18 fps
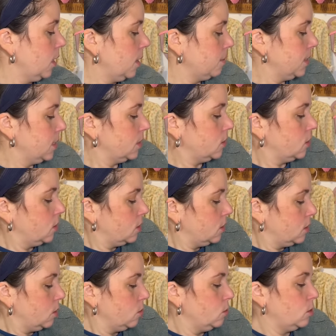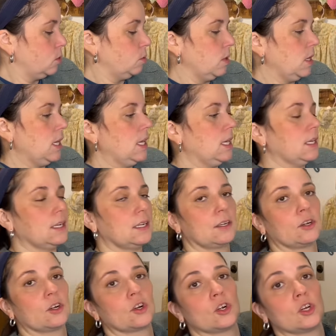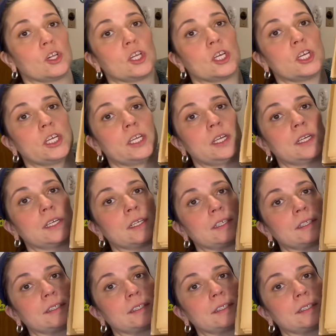And it's just so sweet. Girlhood.